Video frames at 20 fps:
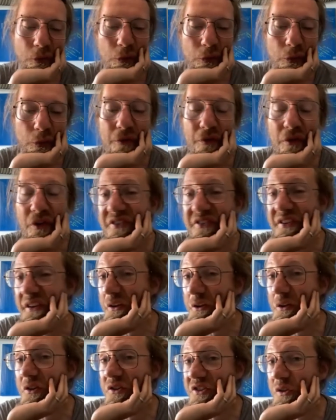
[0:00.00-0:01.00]
reverse
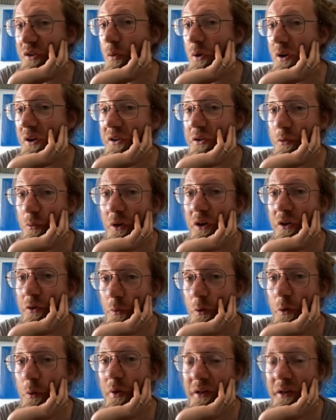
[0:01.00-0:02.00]
psychology works
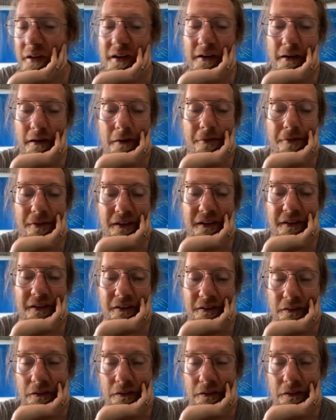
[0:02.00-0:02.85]
pretty well. I find